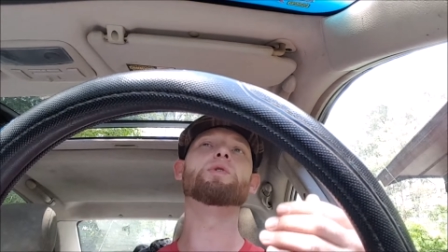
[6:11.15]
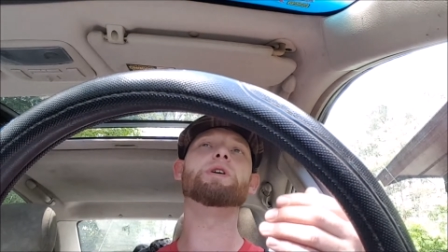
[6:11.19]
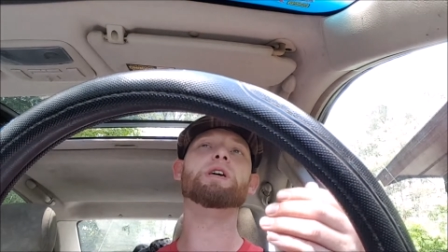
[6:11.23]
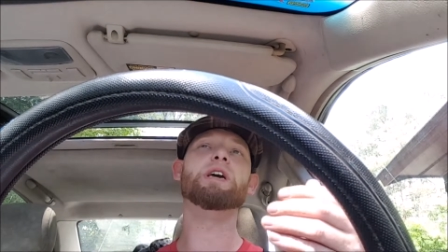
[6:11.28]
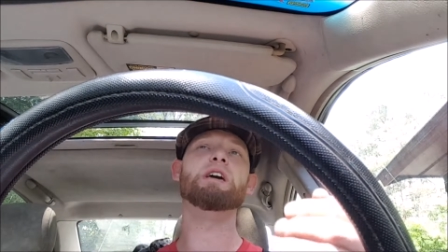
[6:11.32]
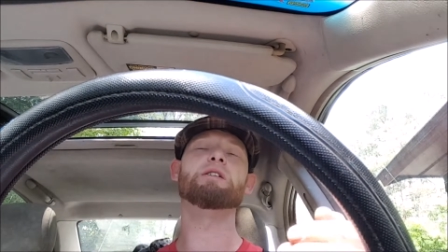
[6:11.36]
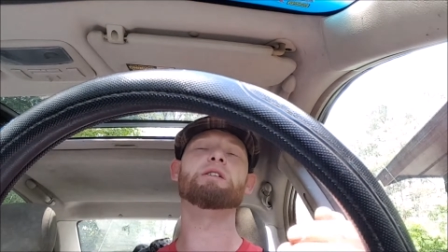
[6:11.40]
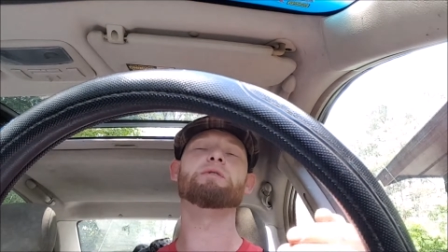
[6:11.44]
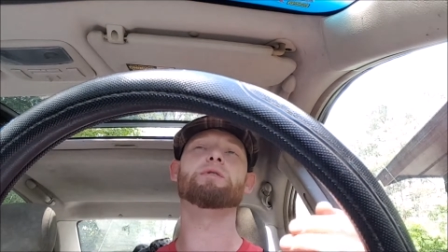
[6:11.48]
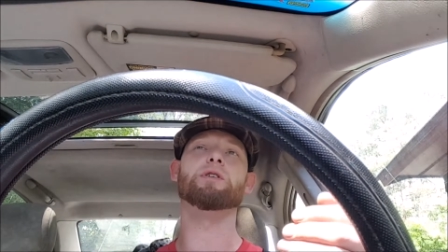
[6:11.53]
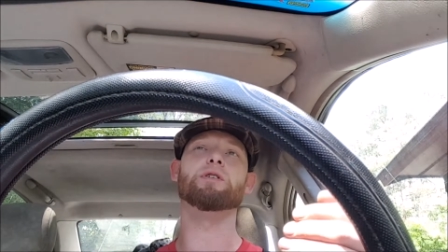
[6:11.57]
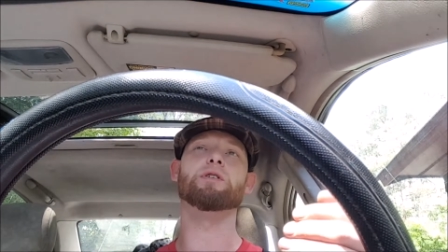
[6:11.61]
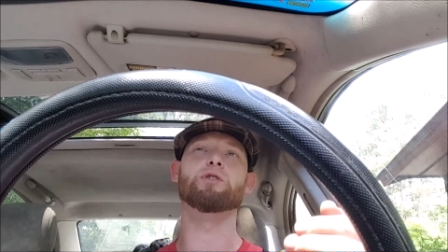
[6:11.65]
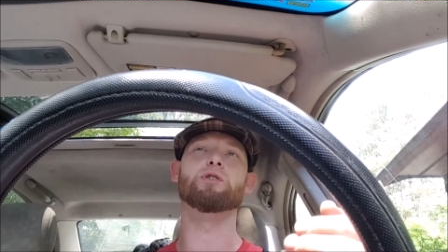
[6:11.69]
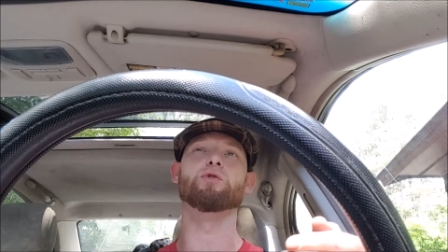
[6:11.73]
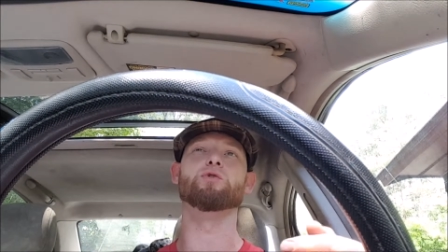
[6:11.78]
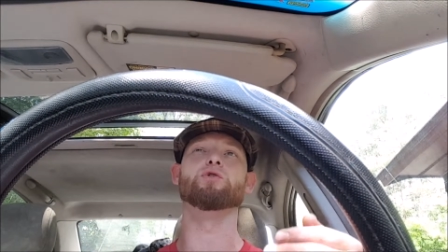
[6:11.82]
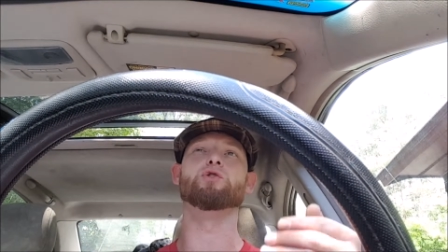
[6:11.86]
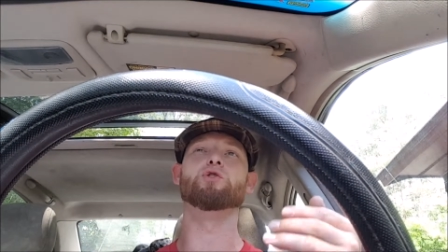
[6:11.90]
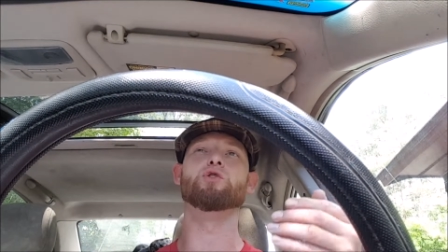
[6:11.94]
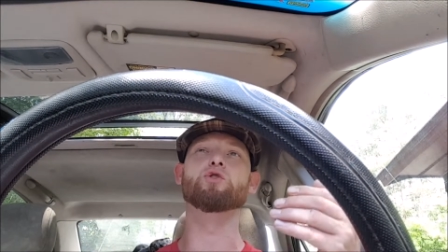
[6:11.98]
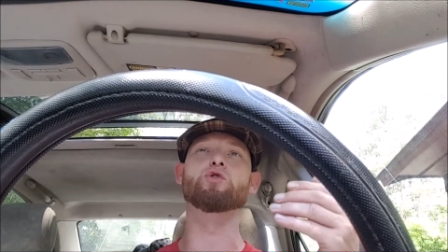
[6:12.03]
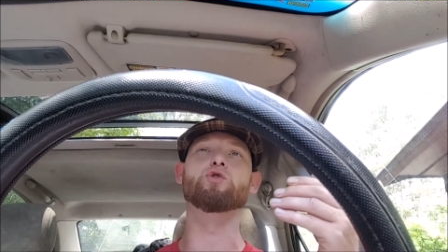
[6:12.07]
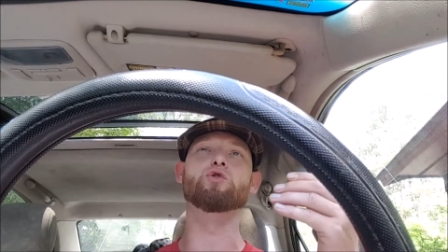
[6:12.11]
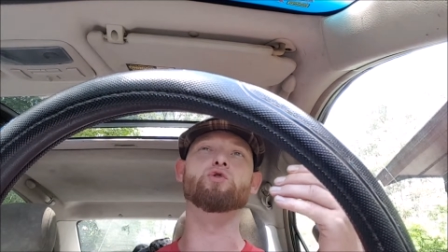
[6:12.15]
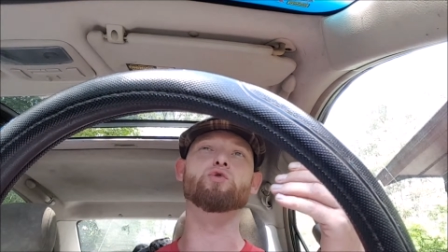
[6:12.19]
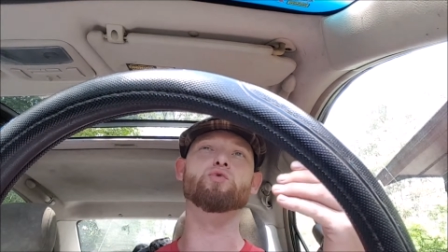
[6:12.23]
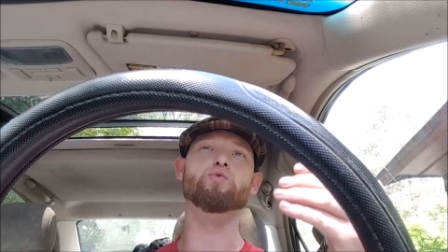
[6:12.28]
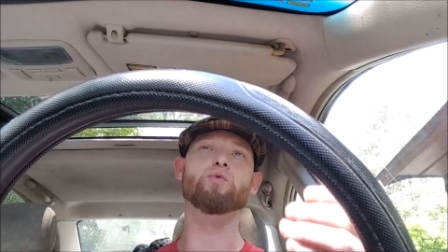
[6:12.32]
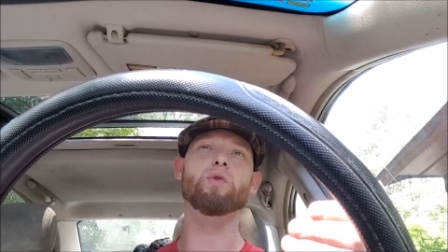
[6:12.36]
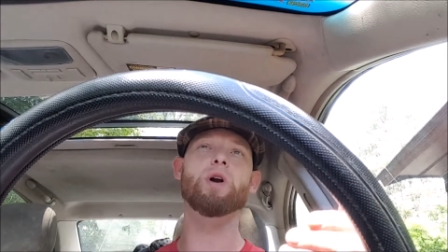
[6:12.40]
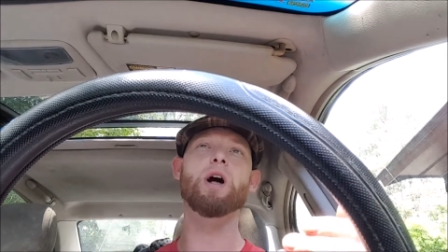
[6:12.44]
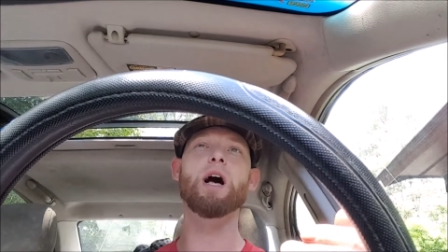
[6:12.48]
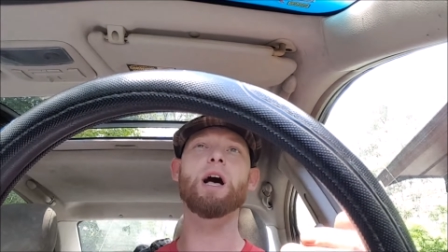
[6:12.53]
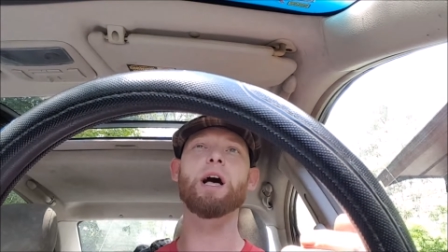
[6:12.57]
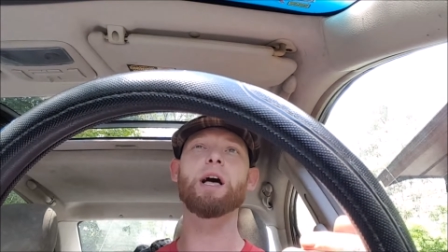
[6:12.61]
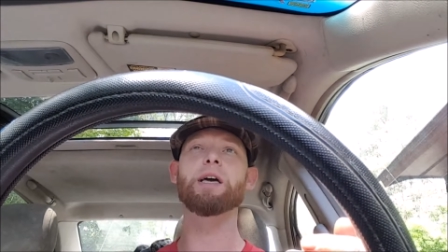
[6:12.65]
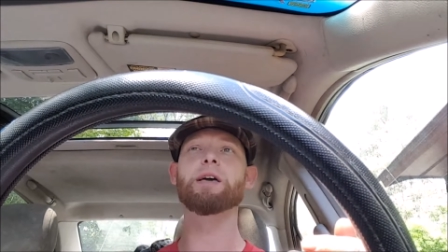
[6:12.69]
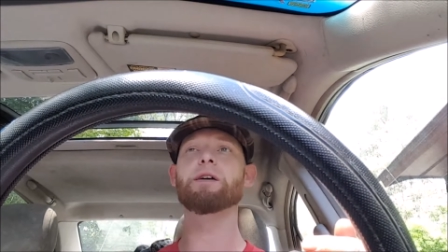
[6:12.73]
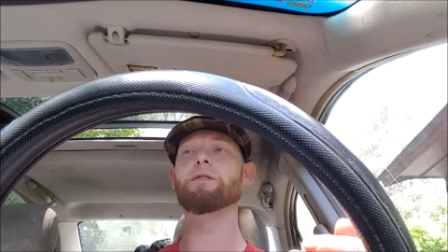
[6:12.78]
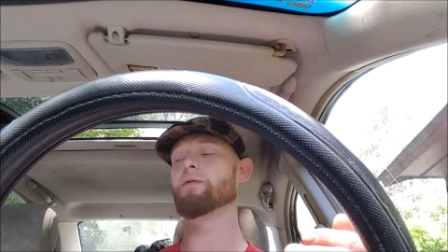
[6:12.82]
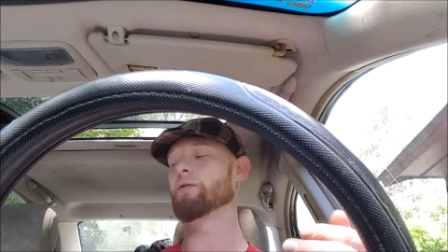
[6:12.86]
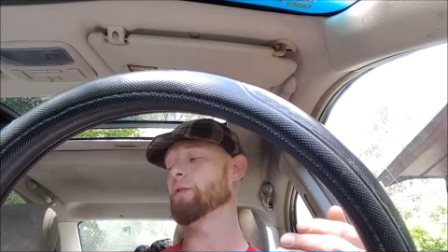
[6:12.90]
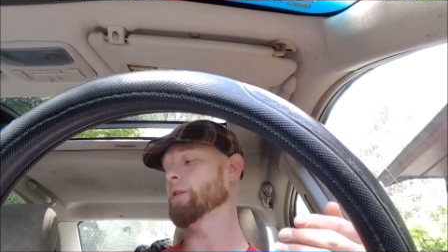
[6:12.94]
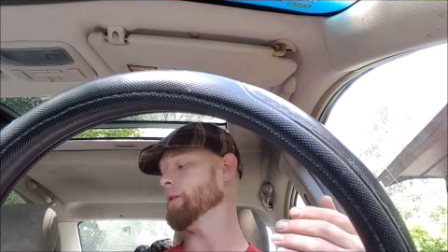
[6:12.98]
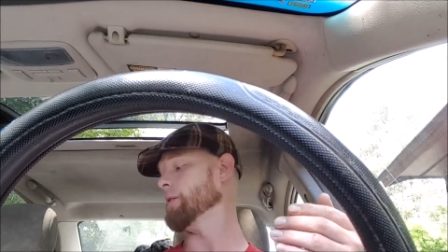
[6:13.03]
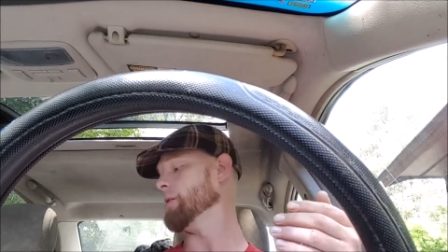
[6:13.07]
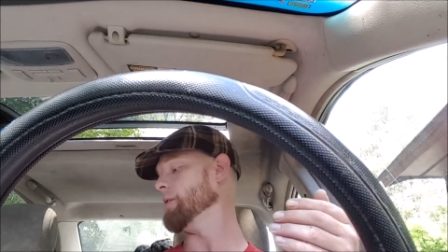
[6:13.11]
characters
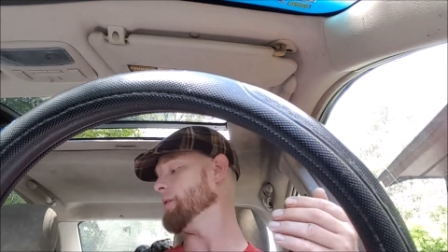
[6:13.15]
drive